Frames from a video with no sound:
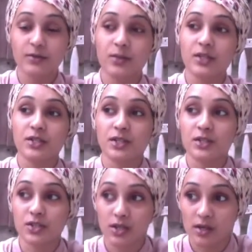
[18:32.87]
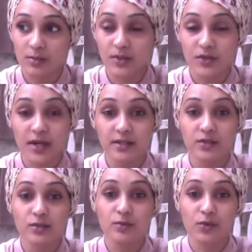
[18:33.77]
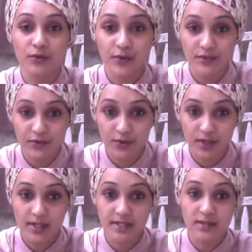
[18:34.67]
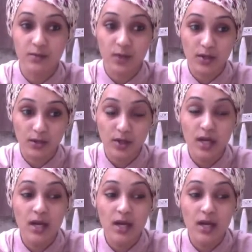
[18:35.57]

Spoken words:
which inshallah I'll be trying to do more of those for you guys as well.